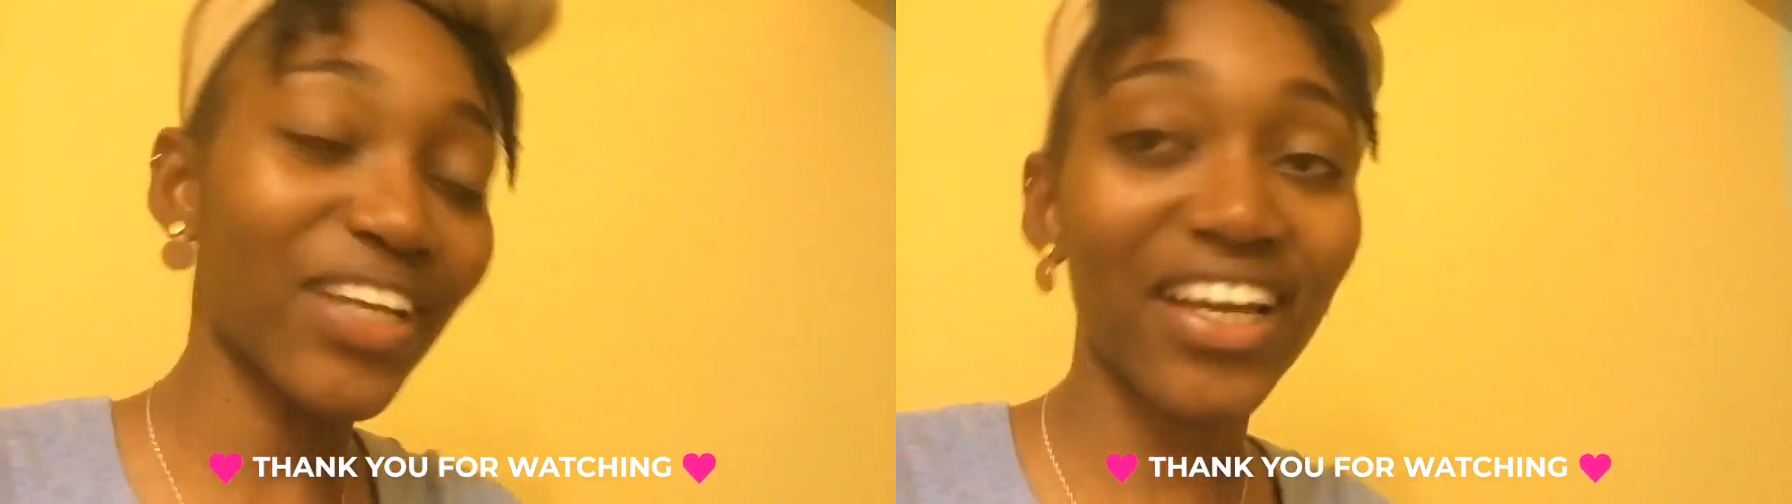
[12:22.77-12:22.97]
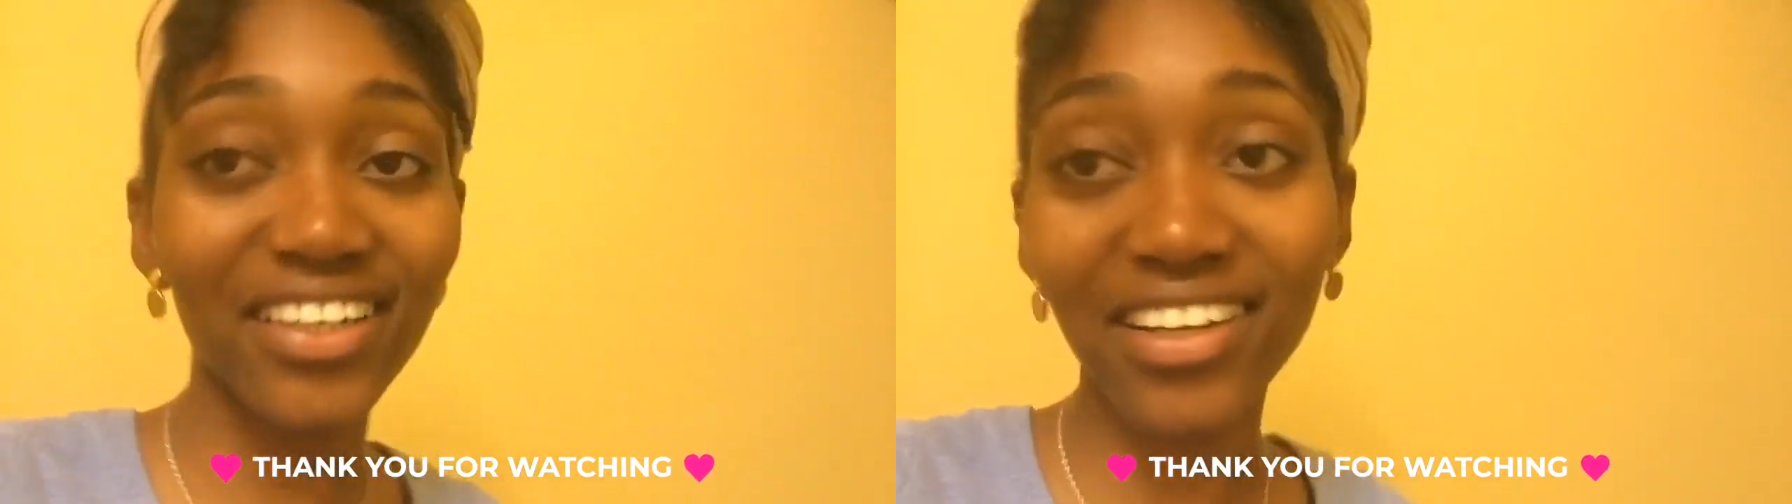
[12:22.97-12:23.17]

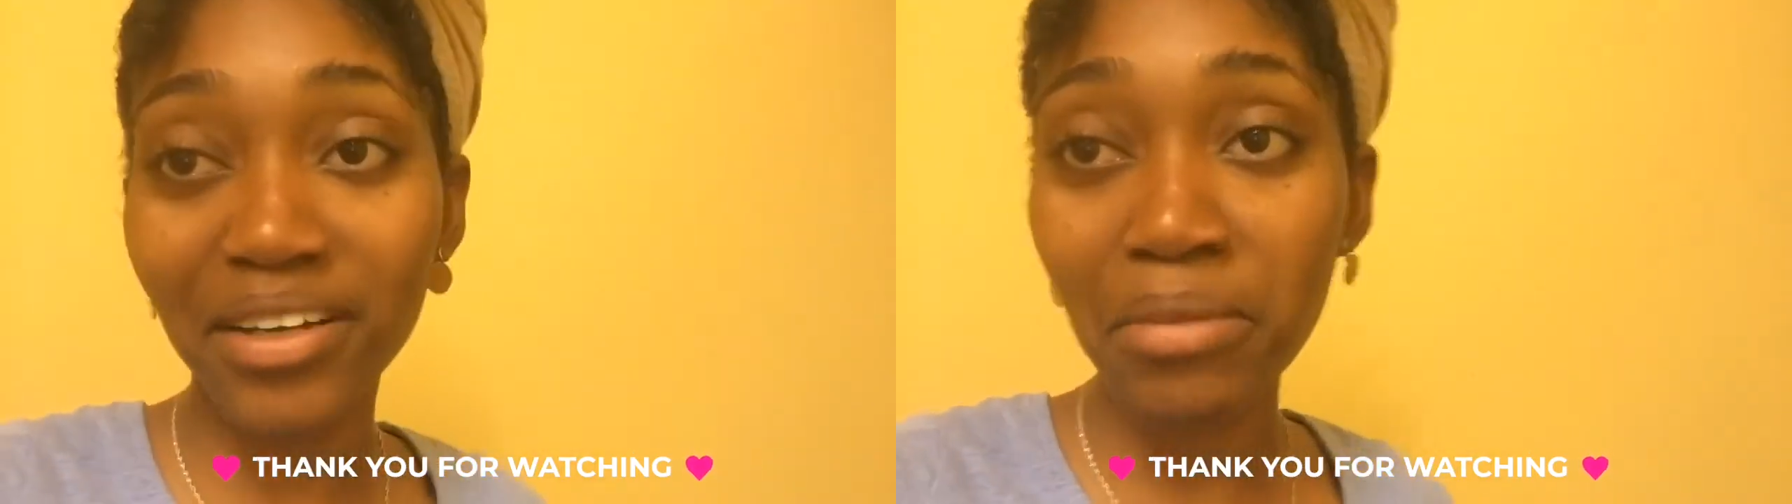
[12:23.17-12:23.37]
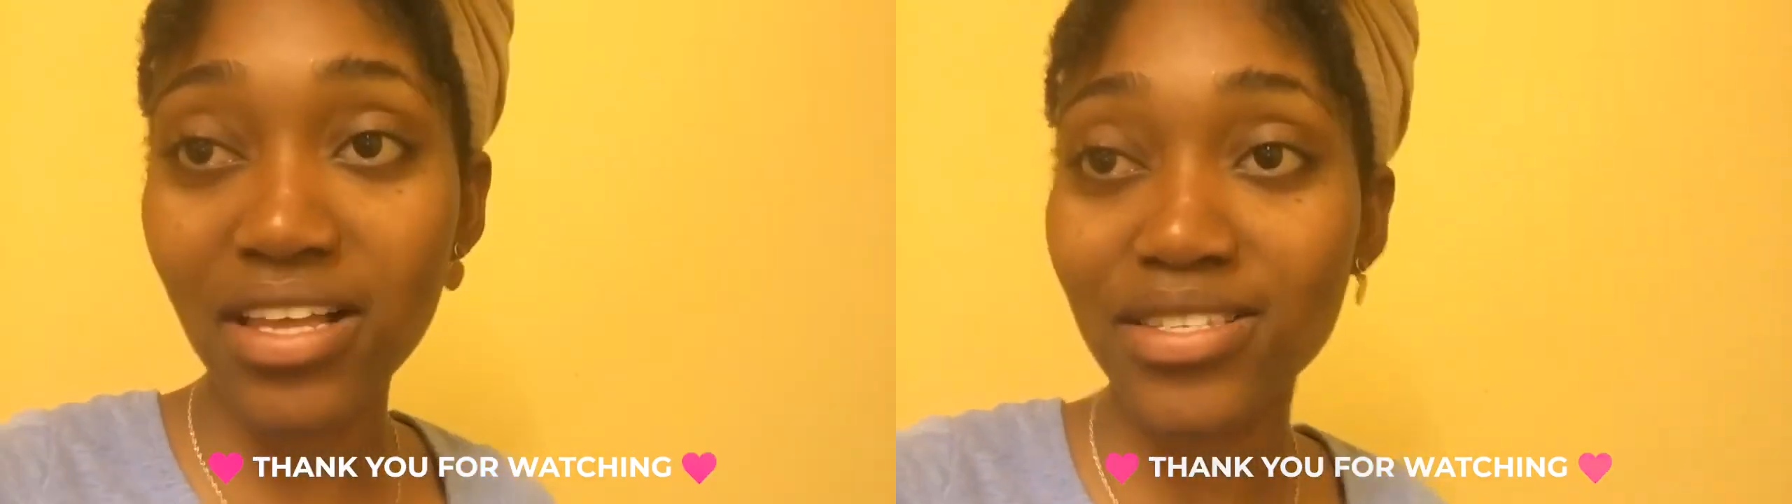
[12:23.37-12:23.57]
and
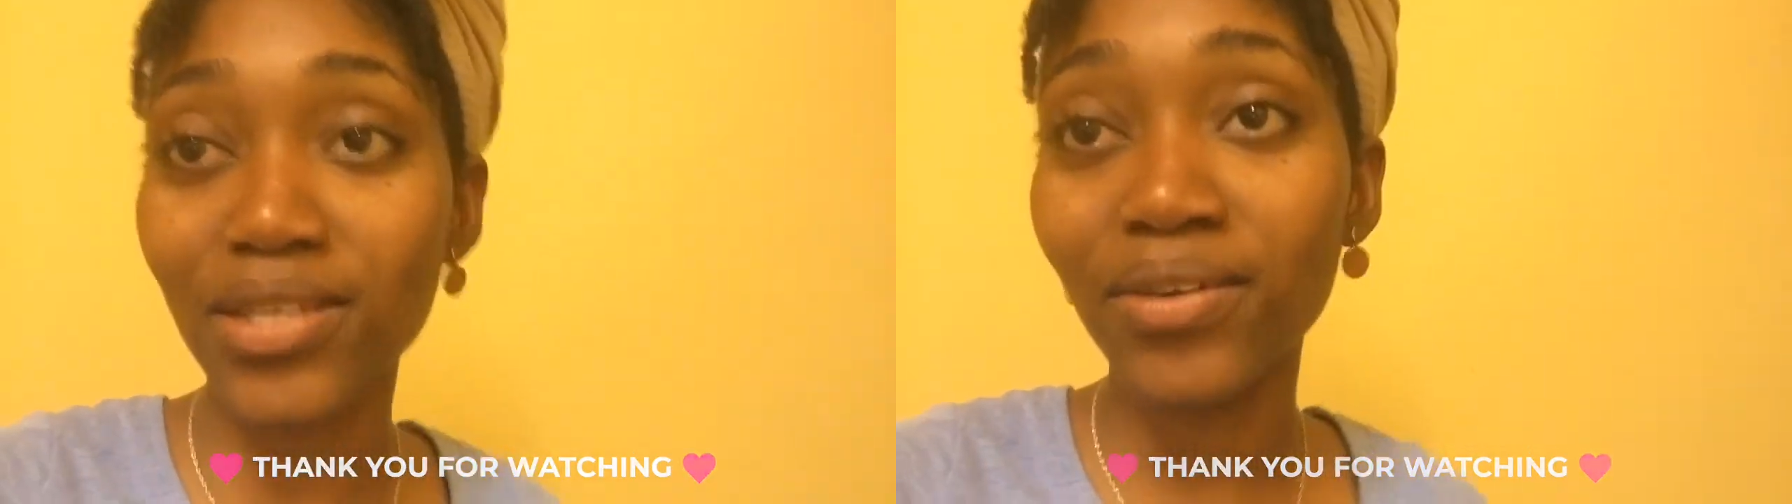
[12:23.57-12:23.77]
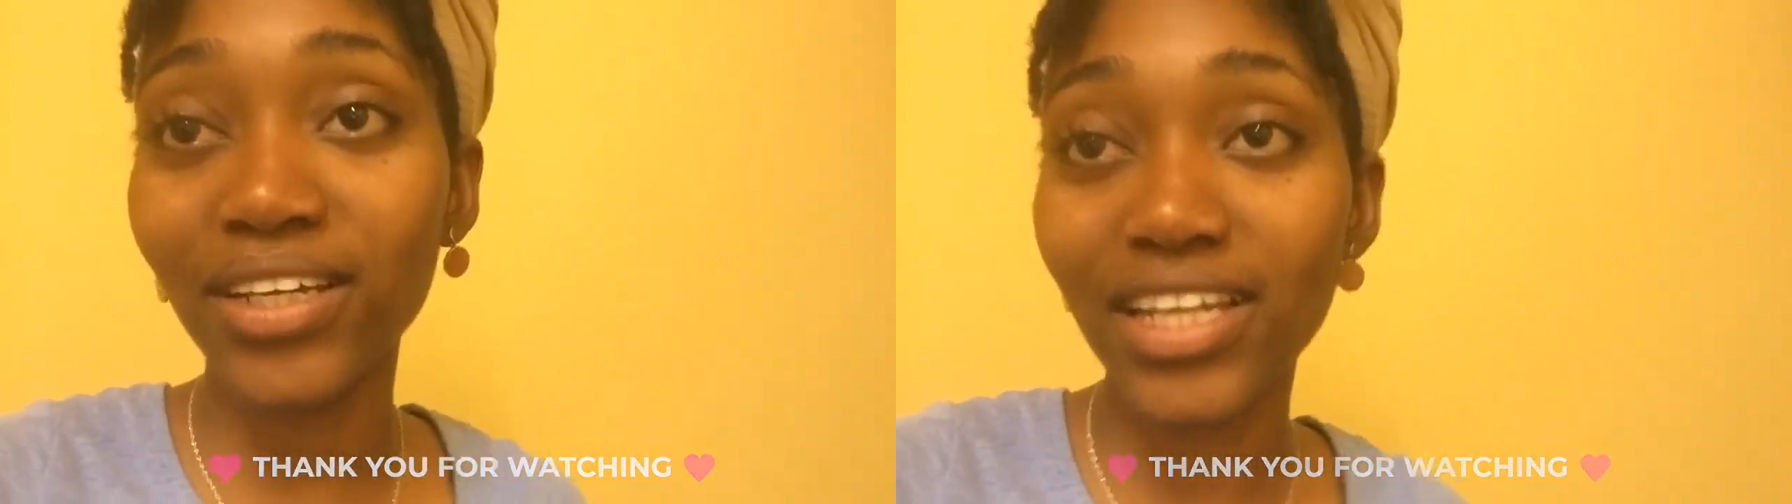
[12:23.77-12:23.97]
I'll
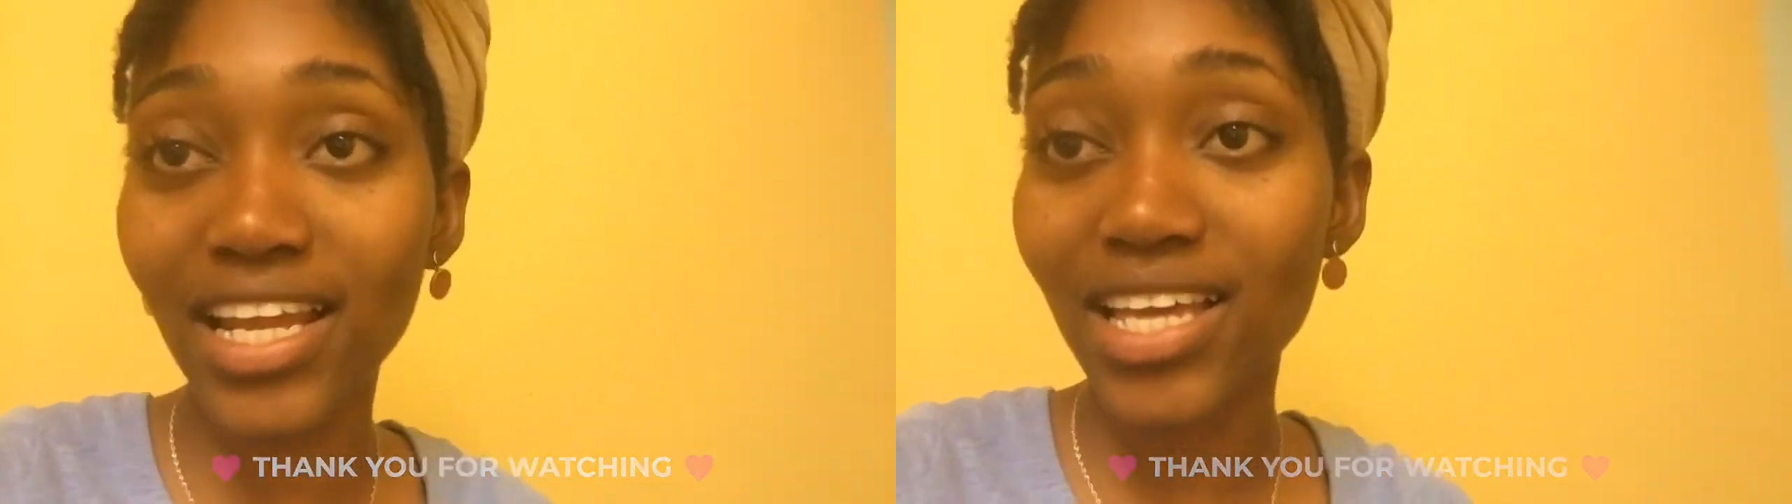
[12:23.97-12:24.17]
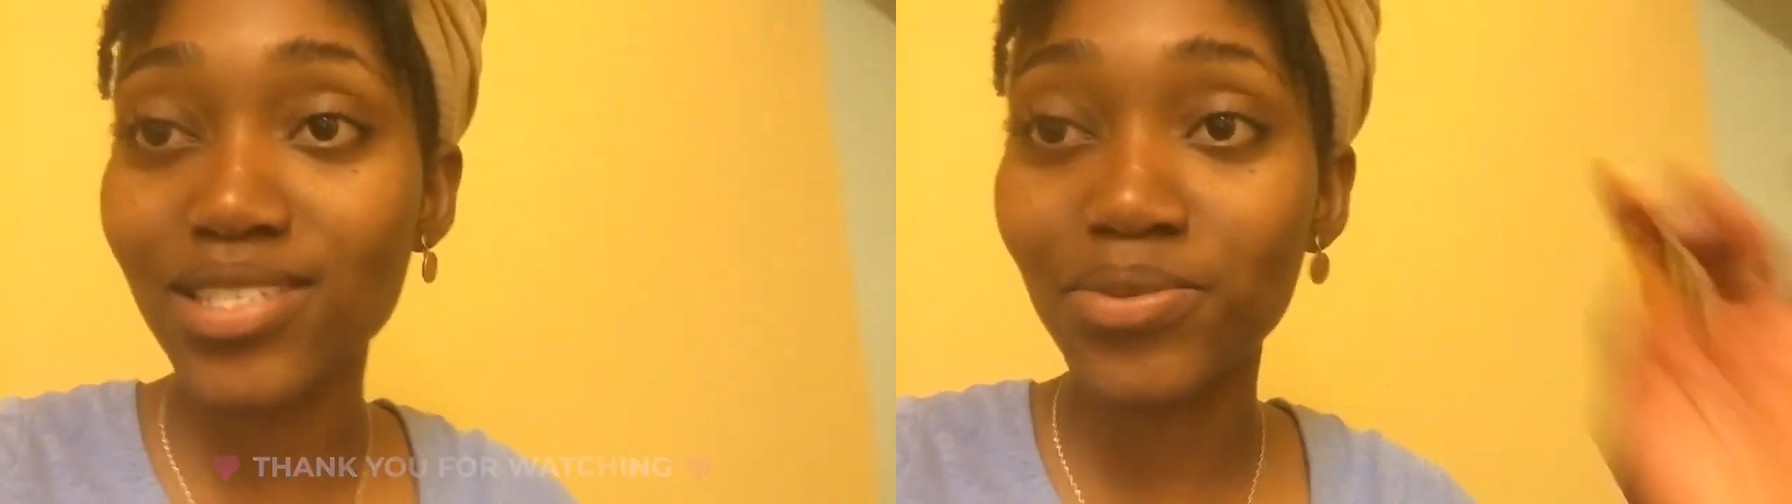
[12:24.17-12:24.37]
see you in the
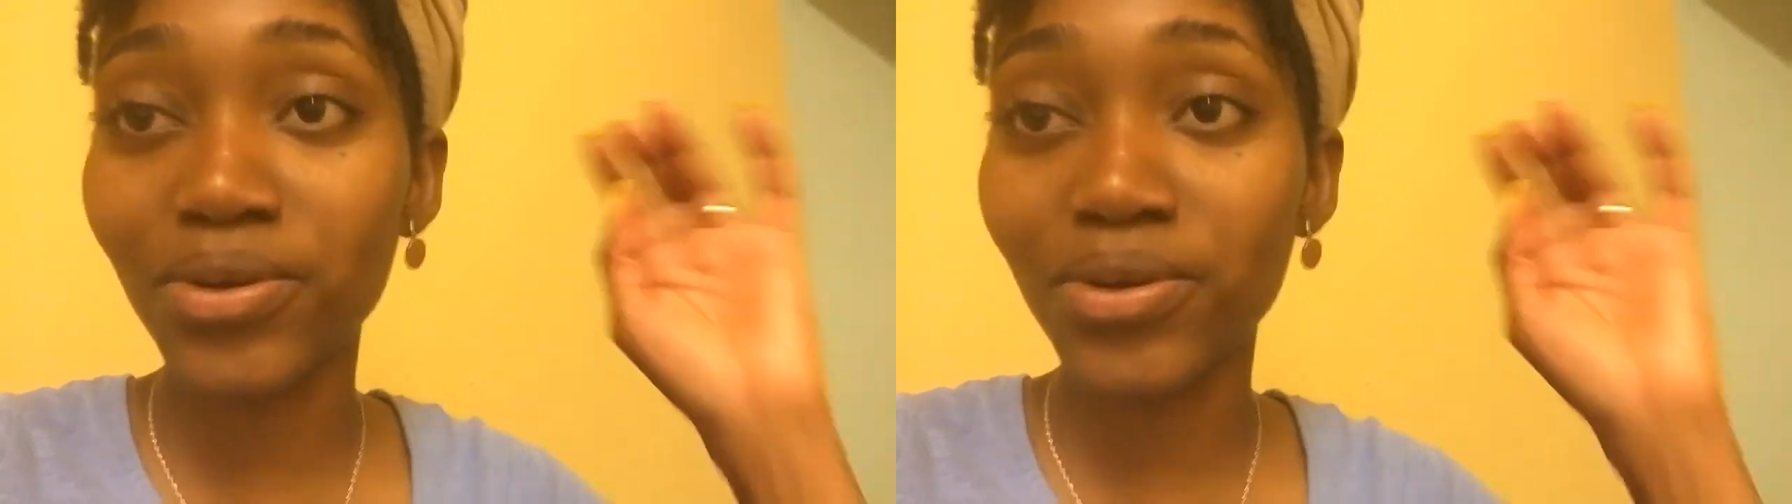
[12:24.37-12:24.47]
next